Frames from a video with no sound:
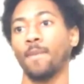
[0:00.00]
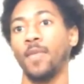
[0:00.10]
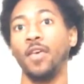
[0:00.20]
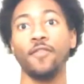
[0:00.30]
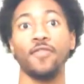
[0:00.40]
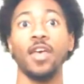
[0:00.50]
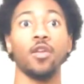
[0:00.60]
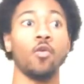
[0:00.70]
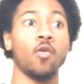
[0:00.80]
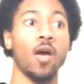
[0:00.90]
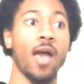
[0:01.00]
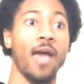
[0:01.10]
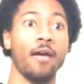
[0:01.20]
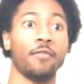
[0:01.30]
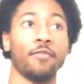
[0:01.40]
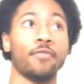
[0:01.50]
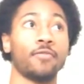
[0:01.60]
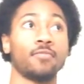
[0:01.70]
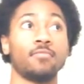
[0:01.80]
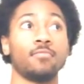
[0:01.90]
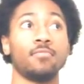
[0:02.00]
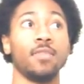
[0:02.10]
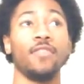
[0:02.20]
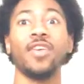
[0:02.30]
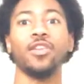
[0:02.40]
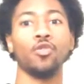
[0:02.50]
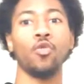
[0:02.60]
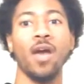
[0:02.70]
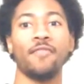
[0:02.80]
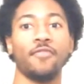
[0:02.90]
If they do have a